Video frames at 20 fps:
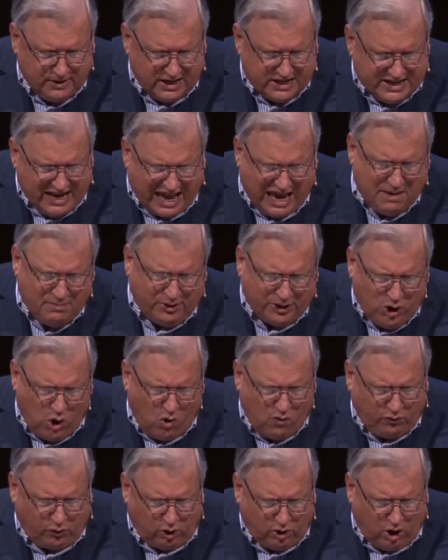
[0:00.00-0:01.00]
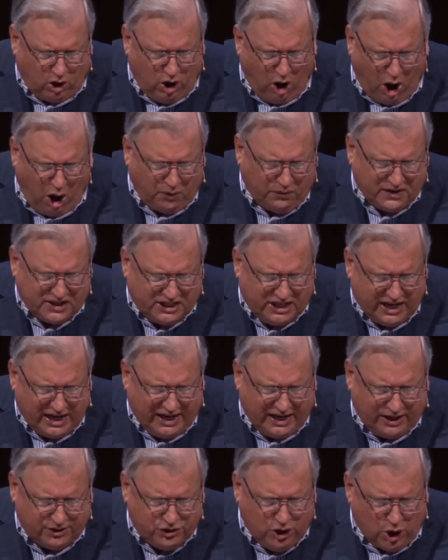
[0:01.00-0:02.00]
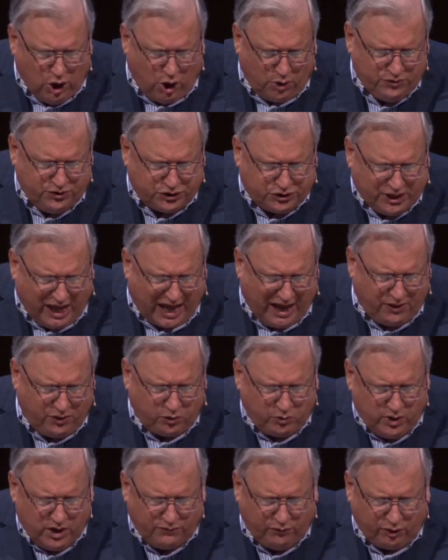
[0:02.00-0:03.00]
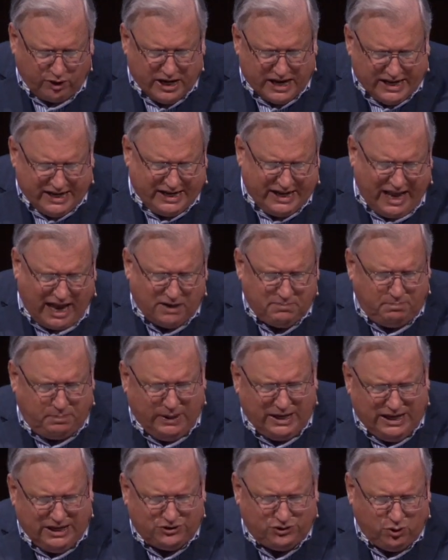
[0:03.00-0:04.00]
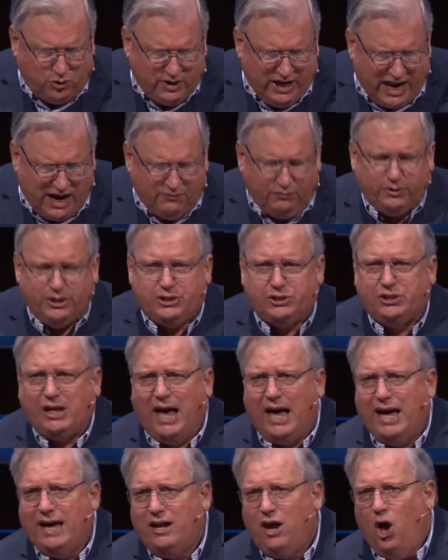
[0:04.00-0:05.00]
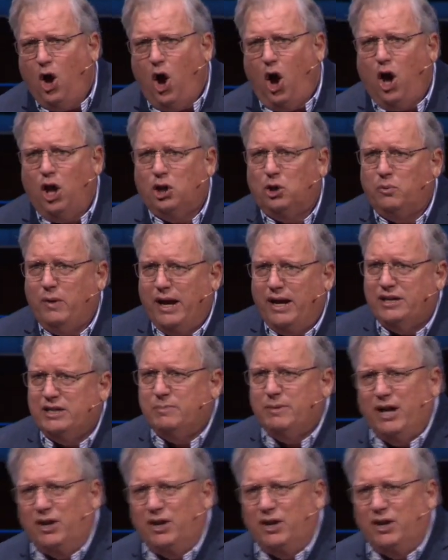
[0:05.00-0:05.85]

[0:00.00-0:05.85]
namely over all the kings on the side of the river, and he had peace on every side all around him. In